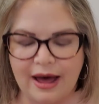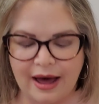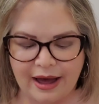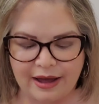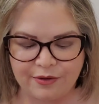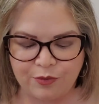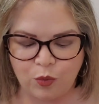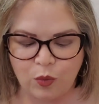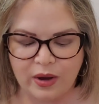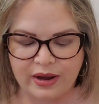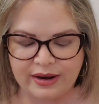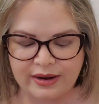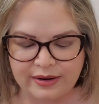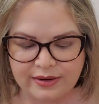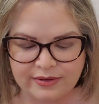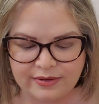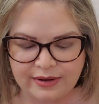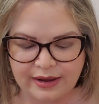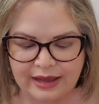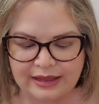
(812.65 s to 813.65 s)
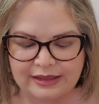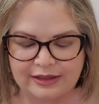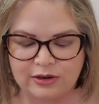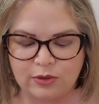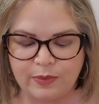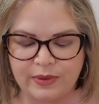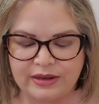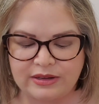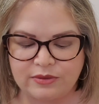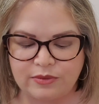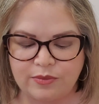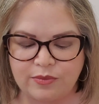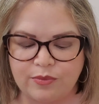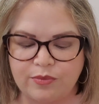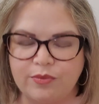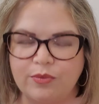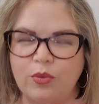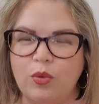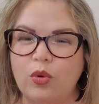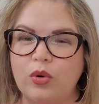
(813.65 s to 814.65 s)
I wanted a little bit
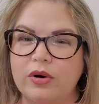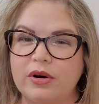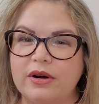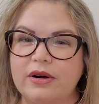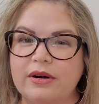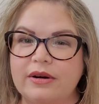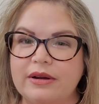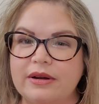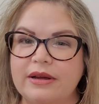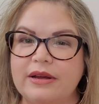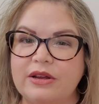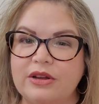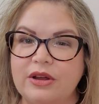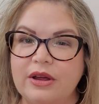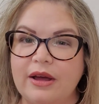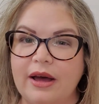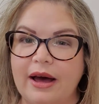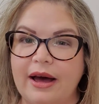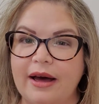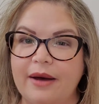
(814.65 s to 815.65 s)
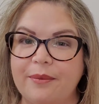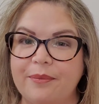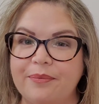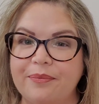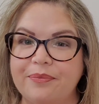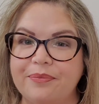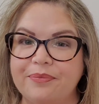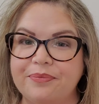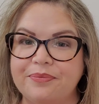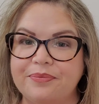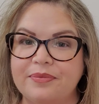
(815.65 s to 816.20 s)
more, um,